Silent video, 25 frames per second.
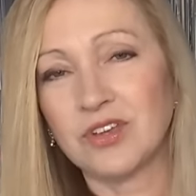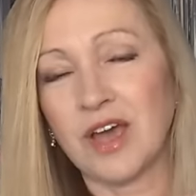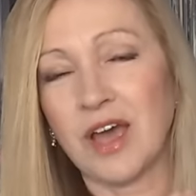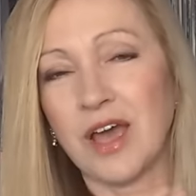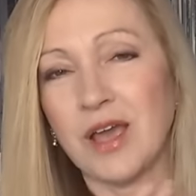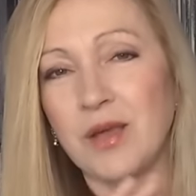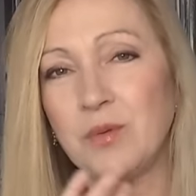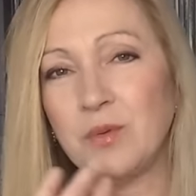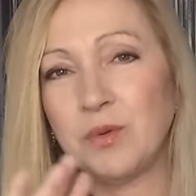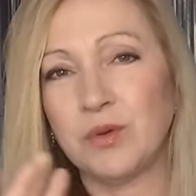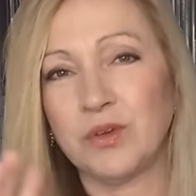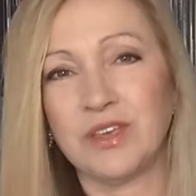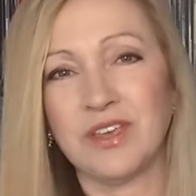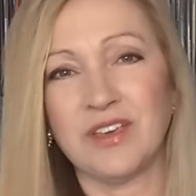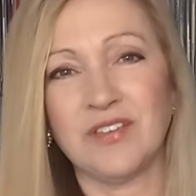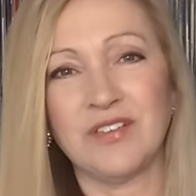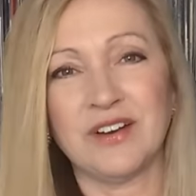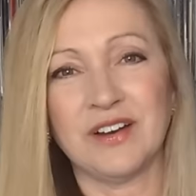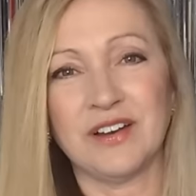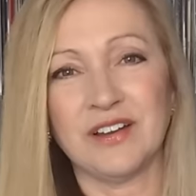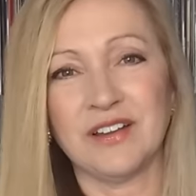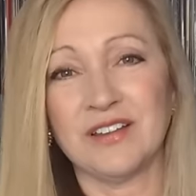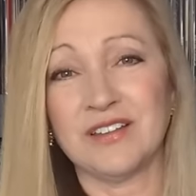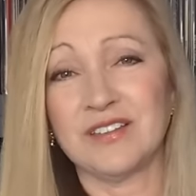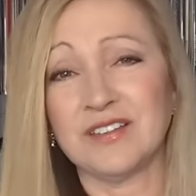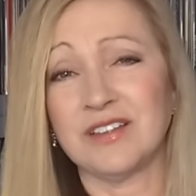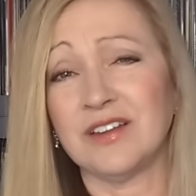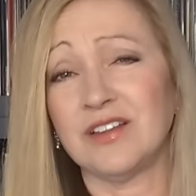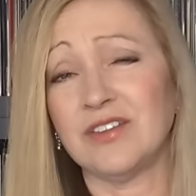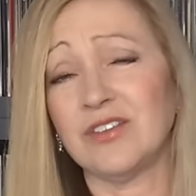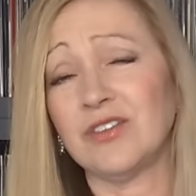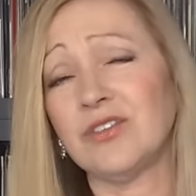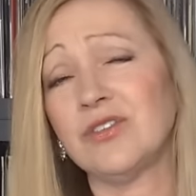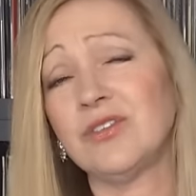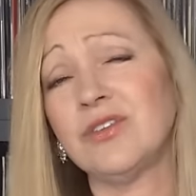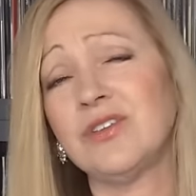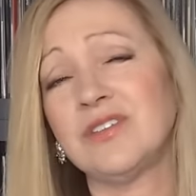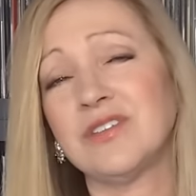I will give it a listen as
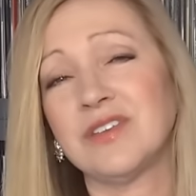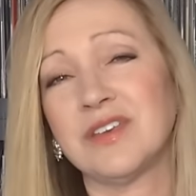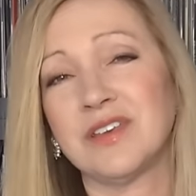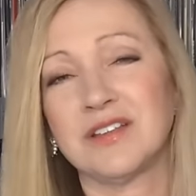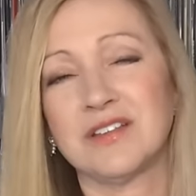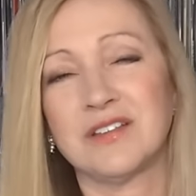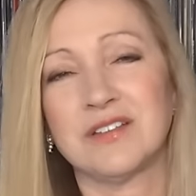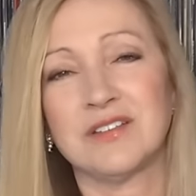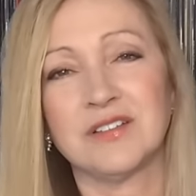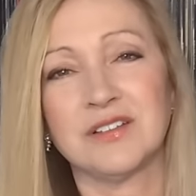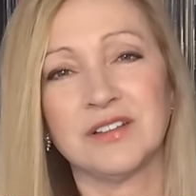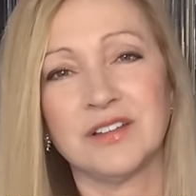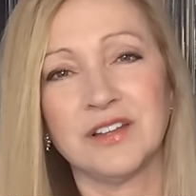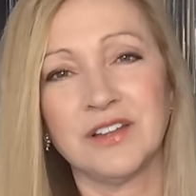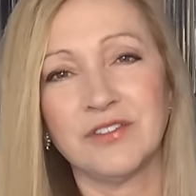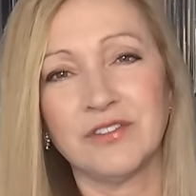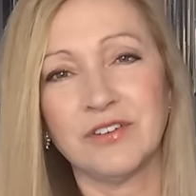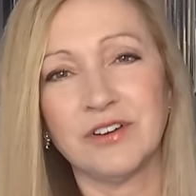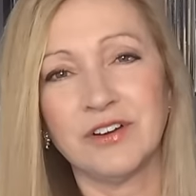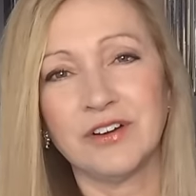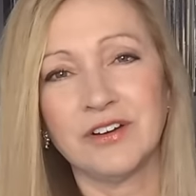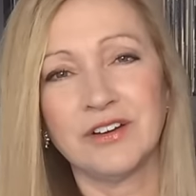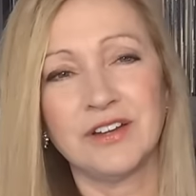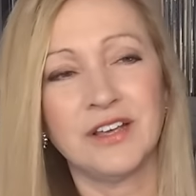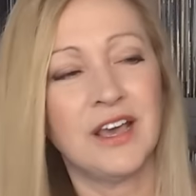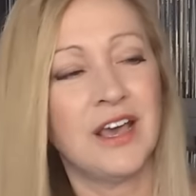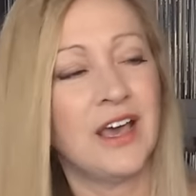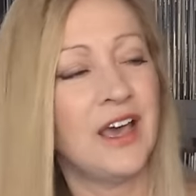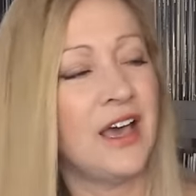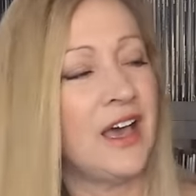soon as it gets delivered.